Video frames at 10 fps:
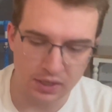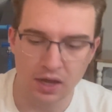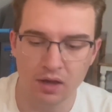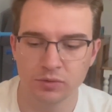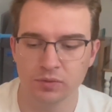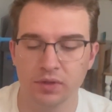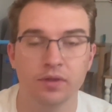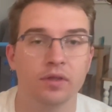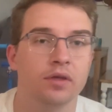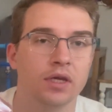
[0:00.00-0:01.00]
comes
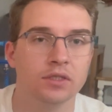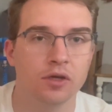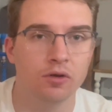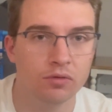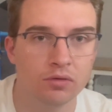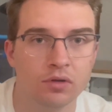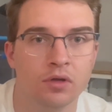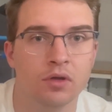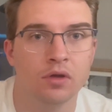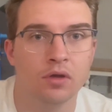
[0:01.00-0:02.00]
with its own
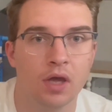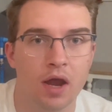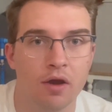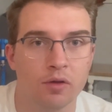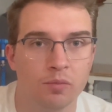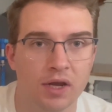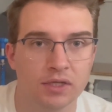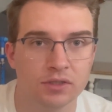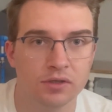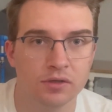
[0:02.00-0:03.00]
air
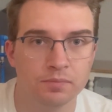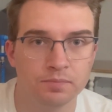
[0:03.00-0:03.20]
compressor,